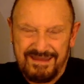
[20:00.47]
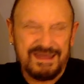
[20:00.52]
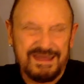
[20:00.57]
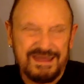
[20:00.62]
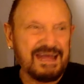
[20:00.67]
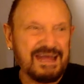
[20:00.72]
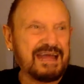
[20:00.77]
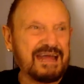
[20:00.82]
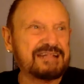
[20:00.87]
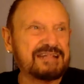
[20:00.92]

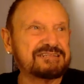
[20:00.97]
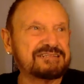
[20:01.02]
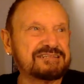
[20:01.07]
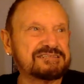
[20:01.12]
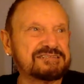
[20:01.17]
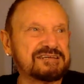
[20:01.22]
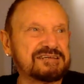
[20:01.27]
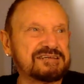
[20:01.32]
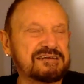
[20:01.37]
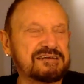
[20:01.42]
and
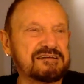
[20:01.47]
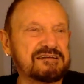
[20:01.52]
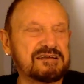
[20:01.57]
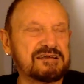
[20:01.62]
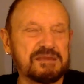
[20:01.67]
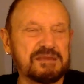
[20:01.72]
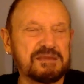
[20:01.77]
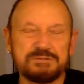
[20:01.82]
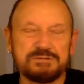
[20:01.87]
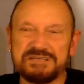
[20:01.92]

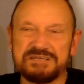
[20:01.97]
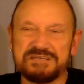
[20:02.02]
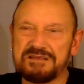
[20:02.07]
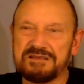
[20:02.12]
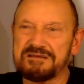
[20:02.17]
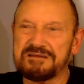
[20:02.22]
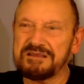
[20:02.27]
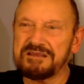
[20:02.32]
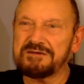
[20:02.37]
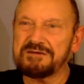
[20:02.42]
he was in
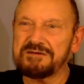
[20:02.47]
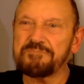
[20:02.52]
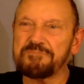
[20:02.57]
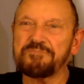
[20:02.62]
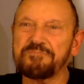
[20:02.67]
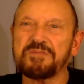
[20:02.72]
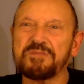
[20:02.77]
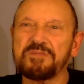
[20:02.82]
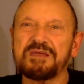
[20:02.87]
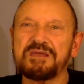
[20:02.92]
a
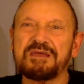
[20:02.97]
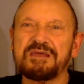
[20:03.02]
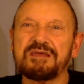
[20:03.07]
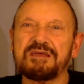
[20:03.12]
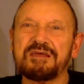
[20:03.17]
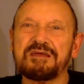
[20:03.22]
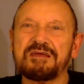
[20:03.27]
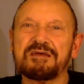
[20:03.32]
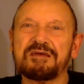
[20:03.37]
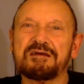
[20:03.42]

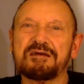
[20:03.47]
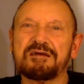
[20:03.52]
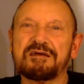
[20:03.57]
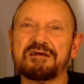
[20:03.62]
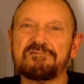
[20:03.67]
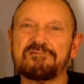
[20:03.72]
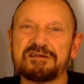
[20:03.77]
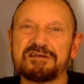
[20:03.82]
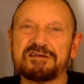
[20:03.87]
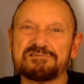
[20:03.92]

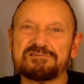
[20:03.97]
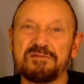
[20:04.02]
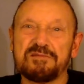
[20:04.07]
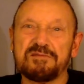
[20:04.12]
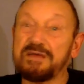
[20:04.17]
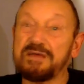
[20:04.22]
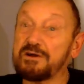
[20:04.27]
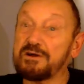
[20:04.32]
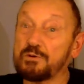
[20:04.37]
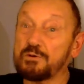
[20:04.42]
restaurant
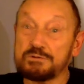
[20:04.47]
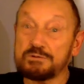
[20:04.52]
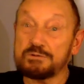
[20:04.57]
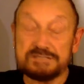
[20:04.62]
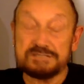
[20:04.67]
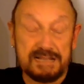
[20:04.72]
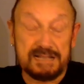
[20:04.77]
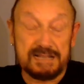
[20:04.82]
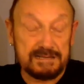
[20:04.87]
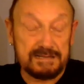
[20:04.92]
there called
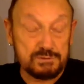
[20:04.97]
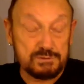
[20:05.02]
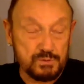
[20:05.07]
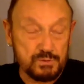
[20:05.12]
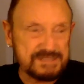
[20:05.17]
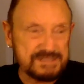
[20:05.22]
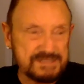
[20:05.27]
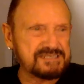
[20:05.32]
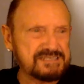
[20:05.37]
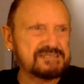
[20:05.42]
Italian
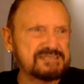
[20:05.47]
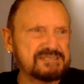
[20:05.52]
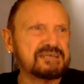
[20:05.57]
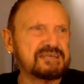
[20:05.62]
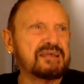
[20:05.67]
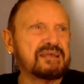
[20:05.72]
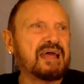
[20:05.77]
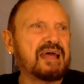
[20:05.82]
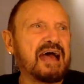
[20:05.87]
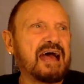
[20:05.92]
Twist,
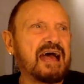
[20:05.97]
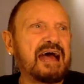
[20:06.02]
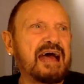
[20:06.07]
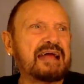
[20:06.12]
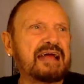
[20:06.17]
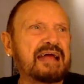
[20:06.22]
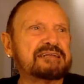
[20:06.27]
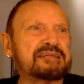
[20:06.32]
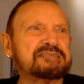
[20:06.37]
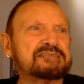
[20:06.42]

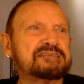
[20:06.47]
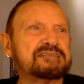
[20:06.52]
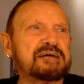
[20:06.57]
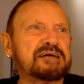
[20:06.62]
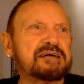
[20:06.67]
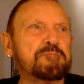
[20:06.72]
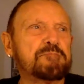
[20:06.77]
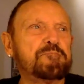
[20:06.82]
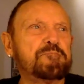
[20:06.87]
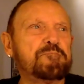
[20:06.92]
and
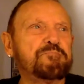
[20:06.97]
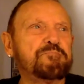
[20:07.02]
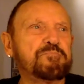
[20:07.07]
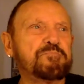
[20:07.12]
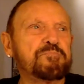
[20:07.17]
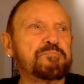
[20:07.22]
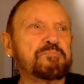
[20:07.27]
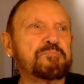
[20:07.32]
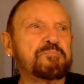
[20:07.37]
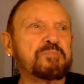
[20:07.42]

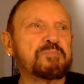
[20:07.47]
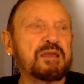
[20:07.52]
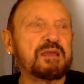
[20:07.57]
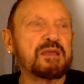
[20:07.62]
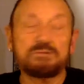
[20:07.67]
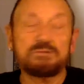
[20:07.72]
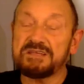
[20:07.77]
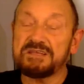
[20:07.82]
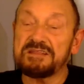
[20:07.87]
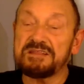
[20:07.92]
he
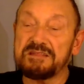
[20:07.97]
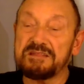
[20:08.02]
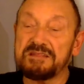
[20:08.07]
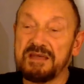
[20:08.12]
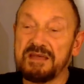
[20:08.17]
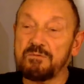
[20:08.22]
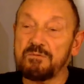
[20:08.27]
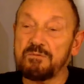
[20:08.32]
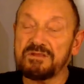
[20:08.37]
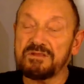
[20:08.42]
was in
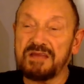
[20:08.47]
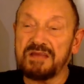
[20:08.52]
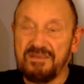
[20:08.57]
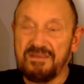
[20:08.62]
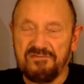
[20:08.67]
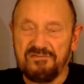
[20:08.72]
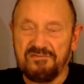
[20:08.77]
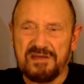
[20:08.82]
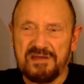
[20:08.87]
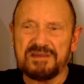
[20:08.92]
there with another
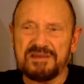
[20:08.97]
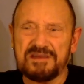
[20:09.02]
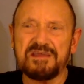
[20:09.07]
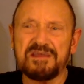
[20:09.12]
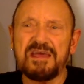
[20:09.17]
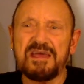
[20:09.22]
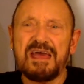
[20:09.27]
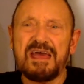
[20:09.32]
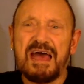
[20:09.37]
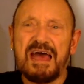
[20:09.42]
friend,
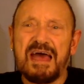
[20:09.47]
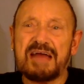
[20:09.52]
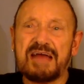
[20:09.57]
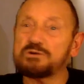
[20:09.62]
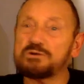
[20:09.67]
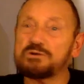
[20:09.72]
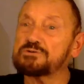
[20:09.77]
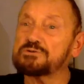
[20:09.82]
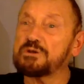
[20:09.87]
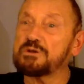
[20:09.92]
and
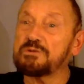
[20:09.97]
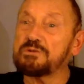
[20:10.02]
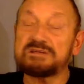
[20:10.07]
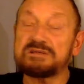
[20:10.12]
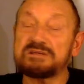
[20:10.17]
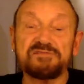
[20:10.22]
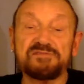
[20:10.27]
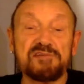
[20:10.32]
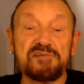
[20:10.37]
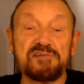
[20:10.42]
also with
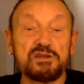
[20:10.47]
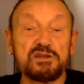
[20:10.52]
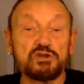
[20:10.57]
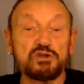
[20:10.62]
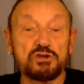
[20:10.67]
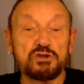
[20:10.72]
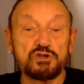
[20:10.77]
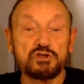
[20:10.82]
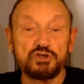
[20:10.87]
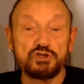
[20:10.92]
his
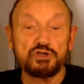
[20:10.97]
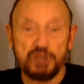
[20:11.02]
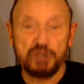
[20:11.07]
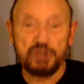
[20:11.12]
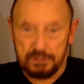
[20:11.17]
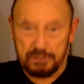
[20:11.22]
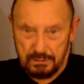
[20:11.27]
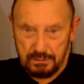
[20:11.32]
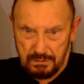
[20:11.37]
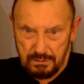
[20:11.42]
friend
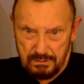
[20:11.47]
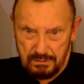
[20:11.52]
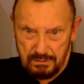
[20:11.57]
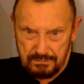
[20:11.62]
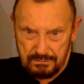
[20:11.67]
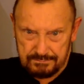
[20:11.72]
Jill.